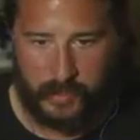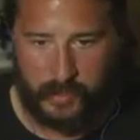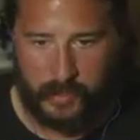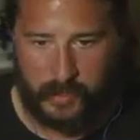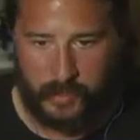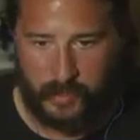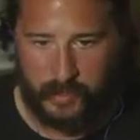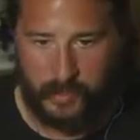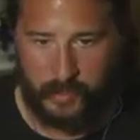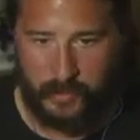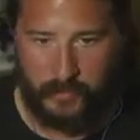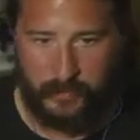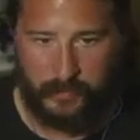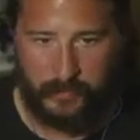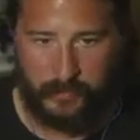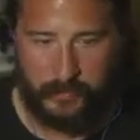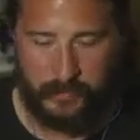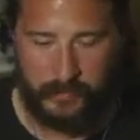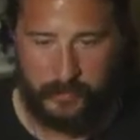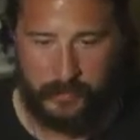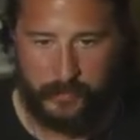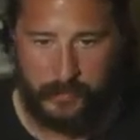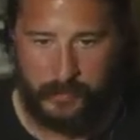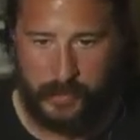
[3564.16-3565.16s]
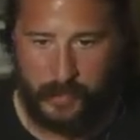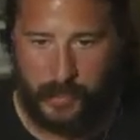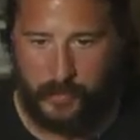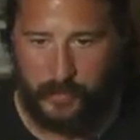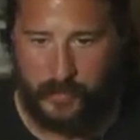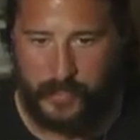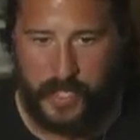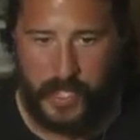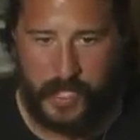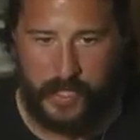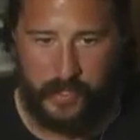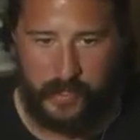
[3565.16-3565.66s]
You know, I was
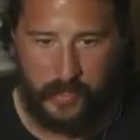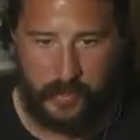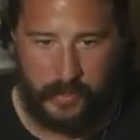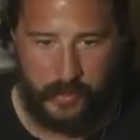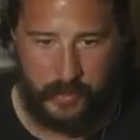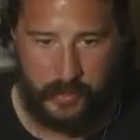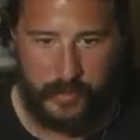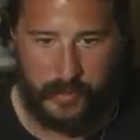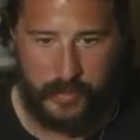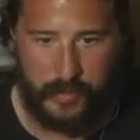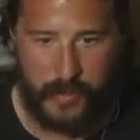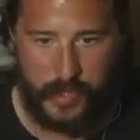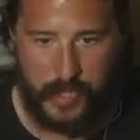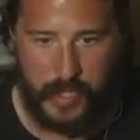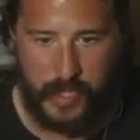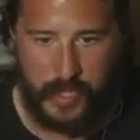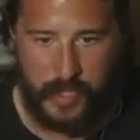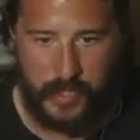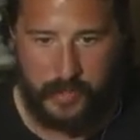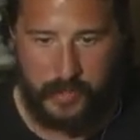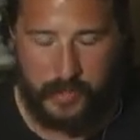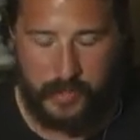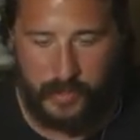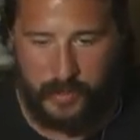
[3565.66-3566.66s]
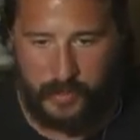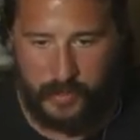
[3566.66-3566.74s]
an editor in Eugene,